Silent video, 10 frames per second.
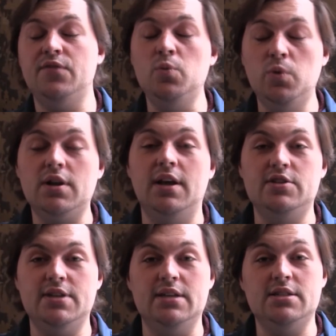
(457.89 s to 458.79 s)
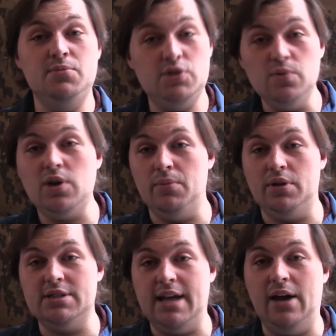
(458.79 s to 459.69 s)
If you would like to taste them, do come
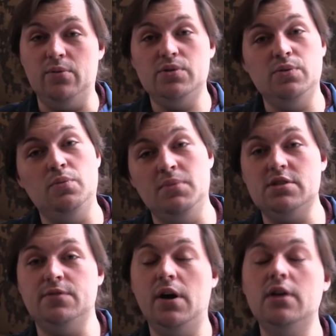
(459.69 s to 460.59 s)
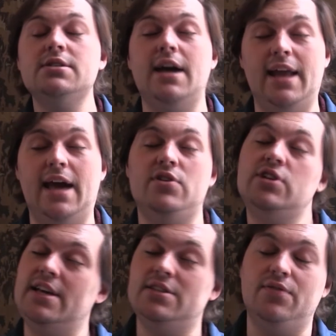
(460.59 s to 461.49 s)
on down to Mr. Fogg's and have
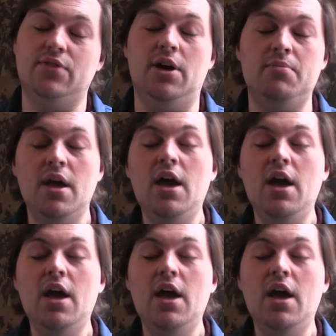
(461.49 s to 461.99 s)
a taste of them.